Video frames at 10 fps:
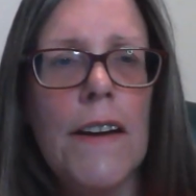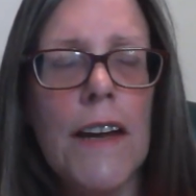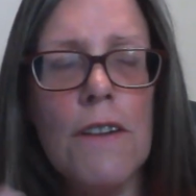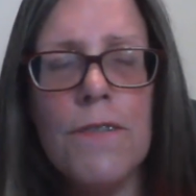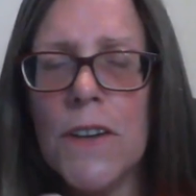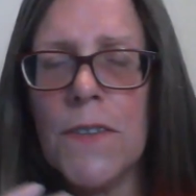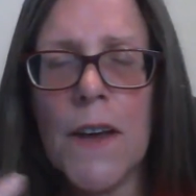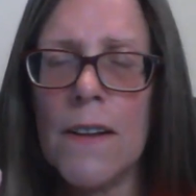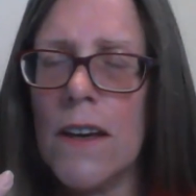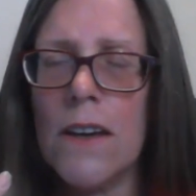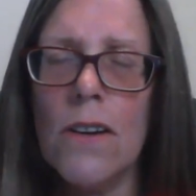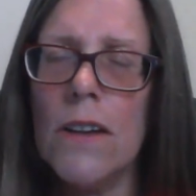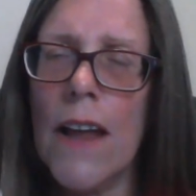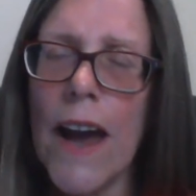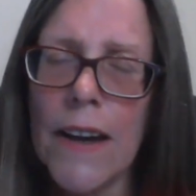If you think that you're
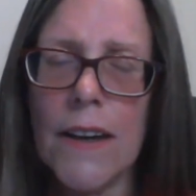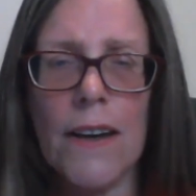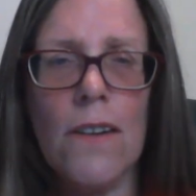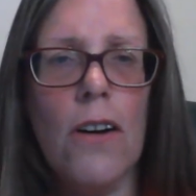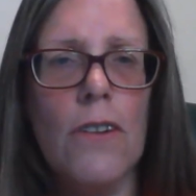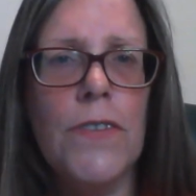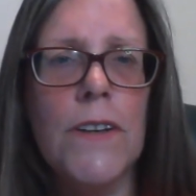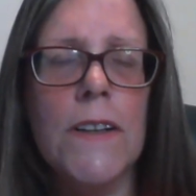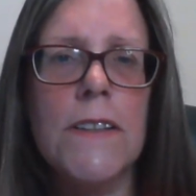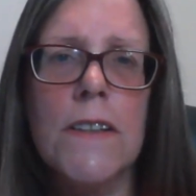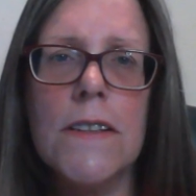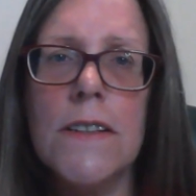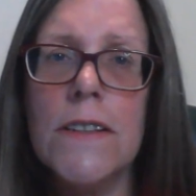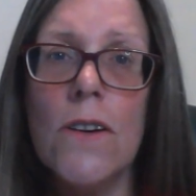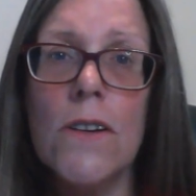lacking confidence, this
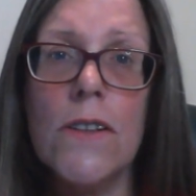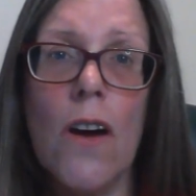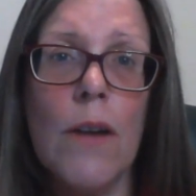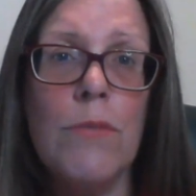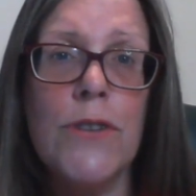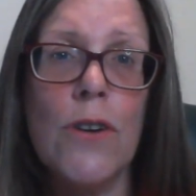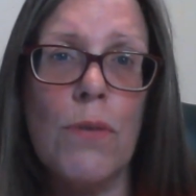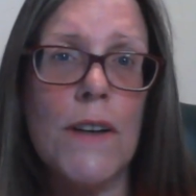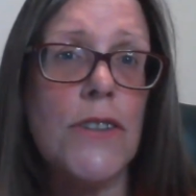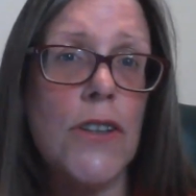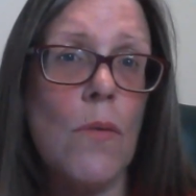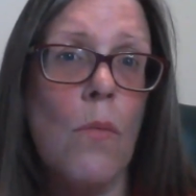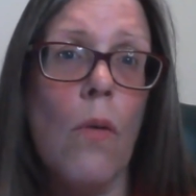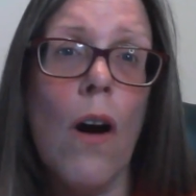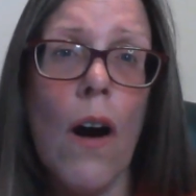is your time to
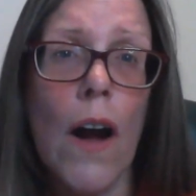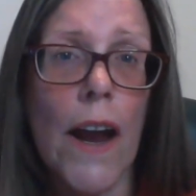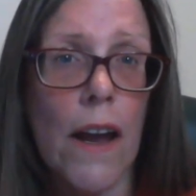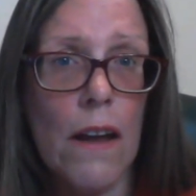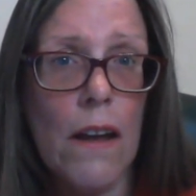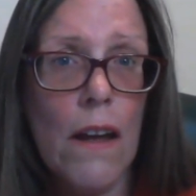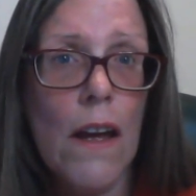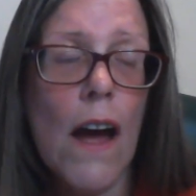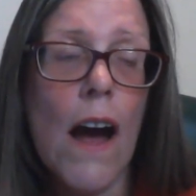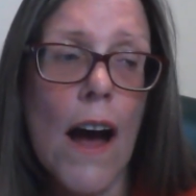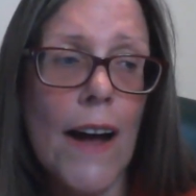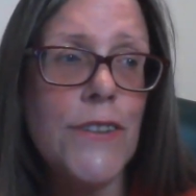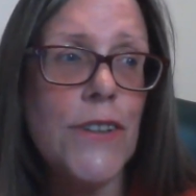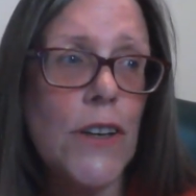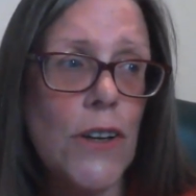question why
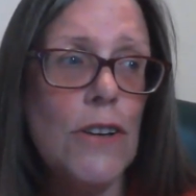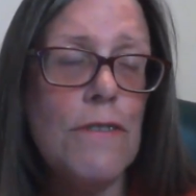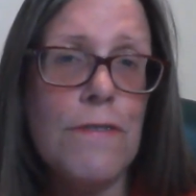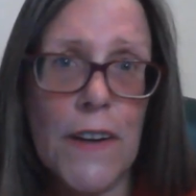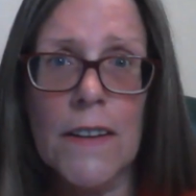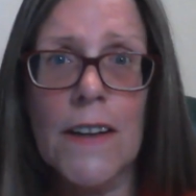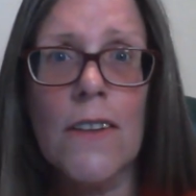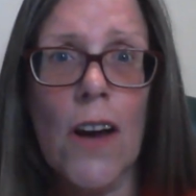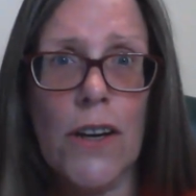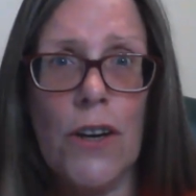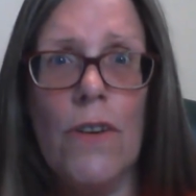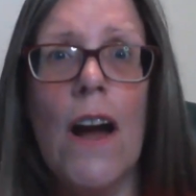aren't you feeling like you're